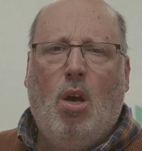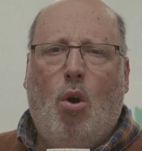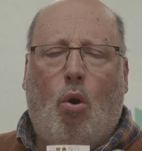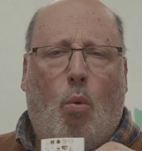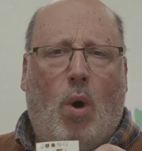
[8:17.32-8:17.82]

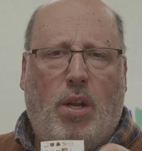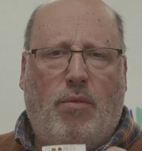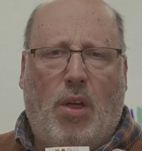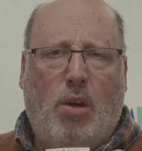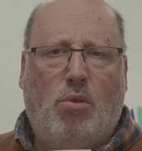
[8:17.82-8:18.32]
or one
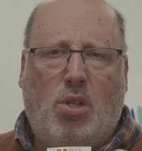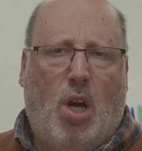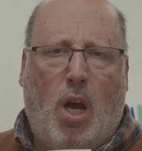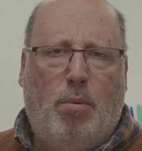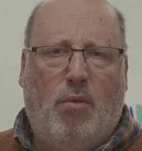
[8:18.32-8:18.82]
of those
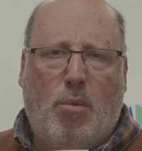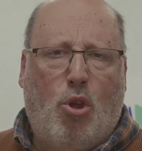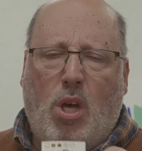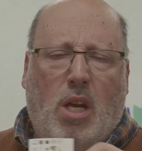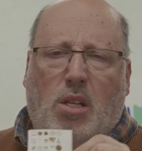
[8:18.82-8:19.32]
type of
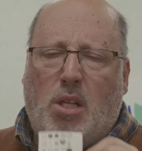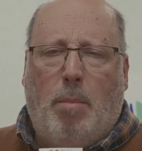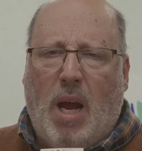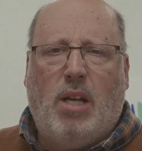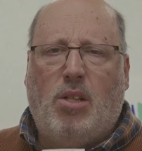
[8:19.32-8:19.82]
machines, a
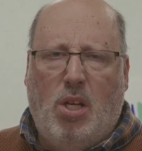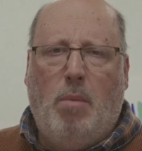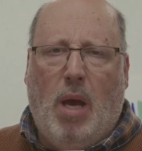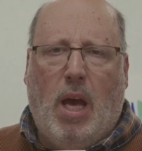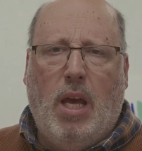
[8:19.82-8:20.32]
Patsy
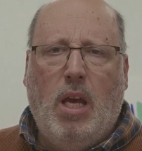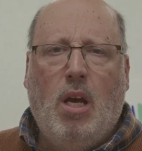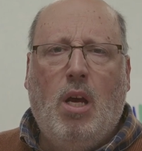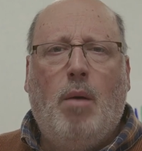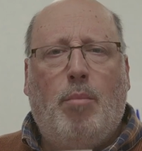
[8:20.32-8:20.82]
May,
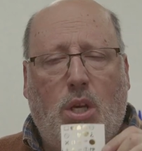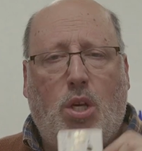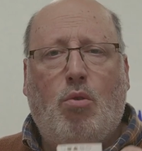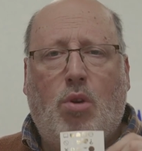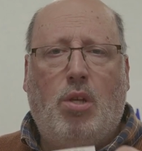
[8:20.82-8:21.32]
but
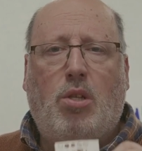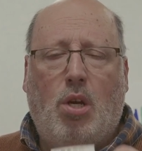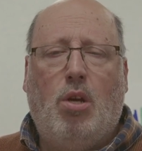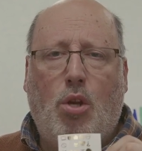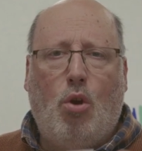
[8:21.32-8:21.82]
you can
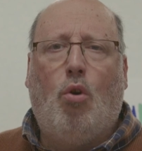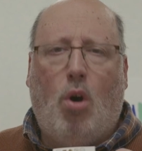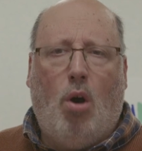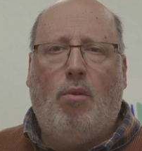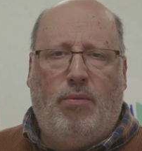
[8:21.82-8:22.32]
turn your
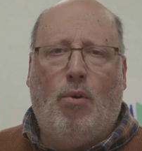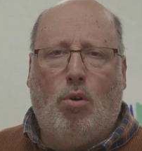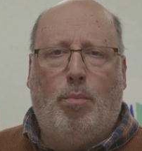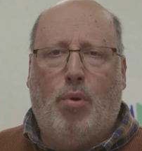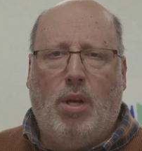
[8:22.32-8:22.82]
hot
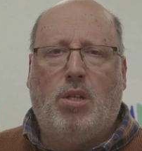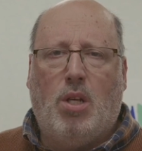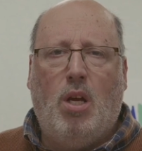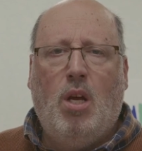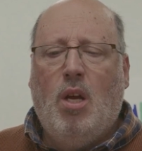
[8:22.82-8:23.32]
foil
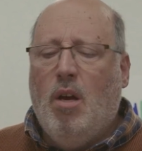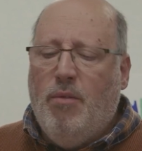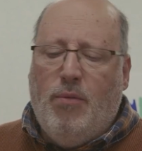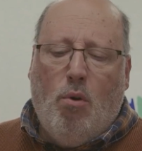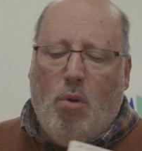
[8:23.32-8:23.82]
printer
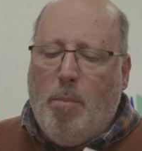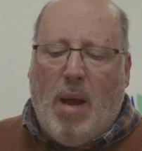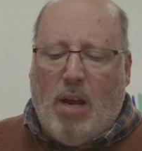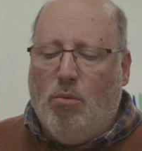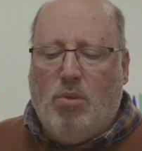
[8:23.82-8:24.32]
for
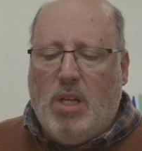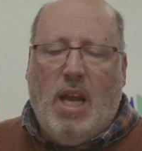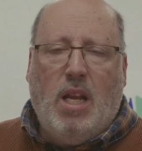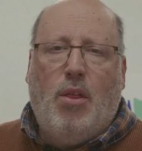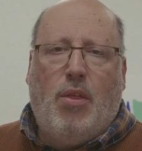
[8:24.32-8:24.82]
about
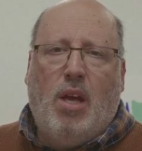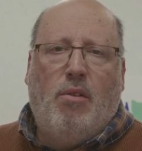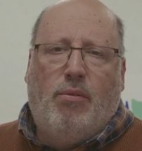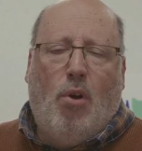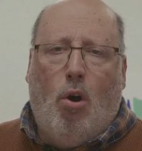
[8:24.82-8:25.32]
anything
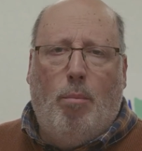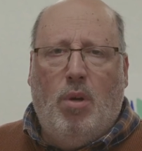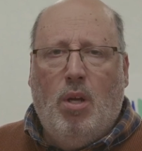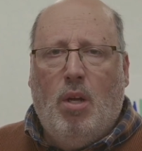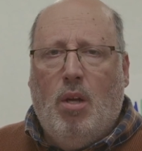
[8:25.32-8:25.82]

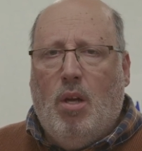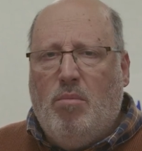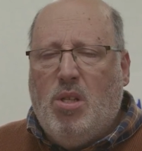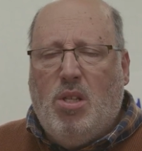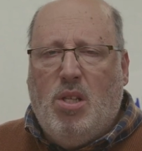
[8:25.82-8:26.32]
from
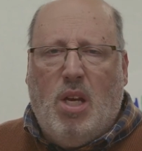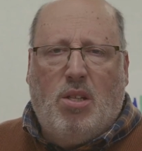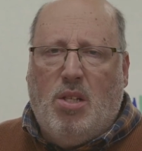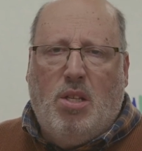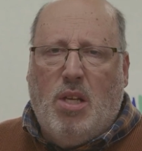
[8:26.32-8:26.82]

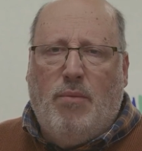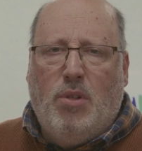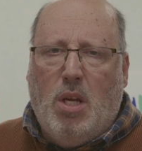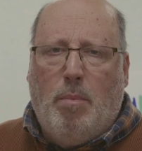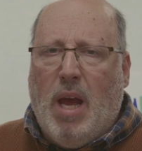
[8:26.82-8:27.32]

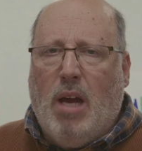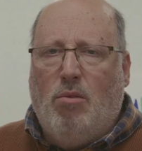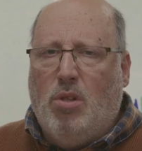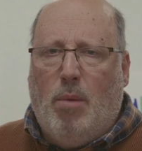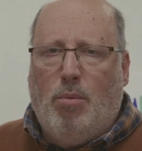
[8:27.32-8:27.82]

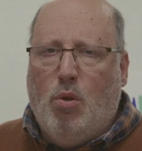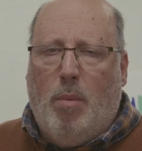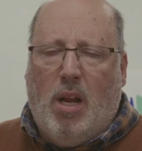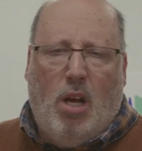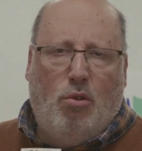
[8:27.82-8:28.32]
£60–70 up to
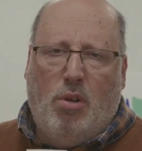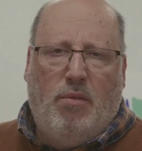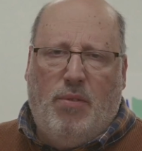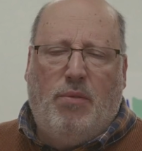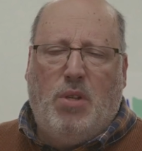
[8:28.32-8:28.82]
about
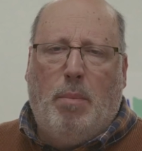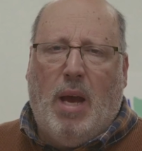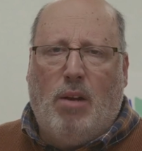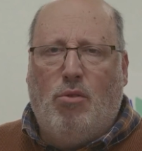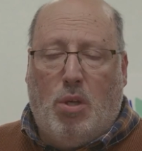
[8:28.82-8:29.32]

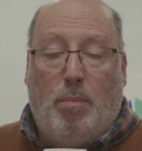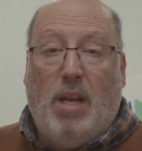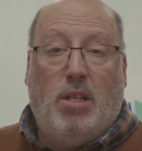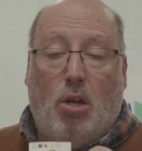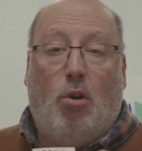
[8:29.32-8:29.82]
£150,
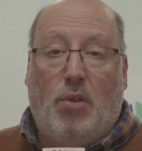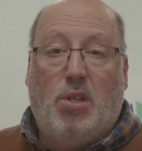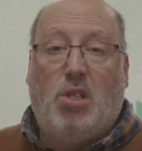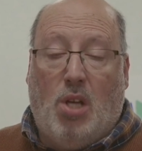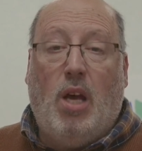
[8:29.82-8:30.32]
depending on the
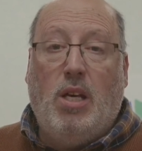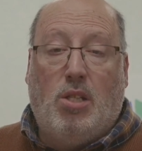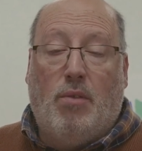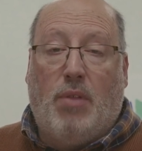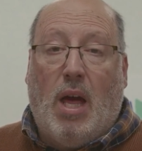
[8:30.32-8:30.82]

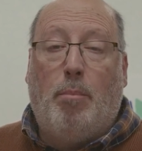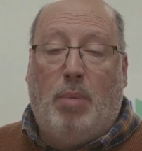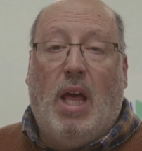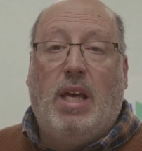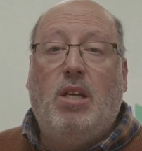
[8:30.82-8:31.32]
size of that
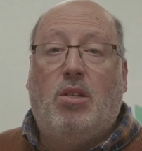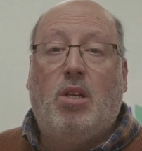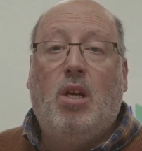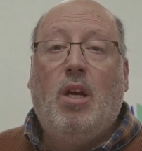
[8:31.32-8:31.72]
plate.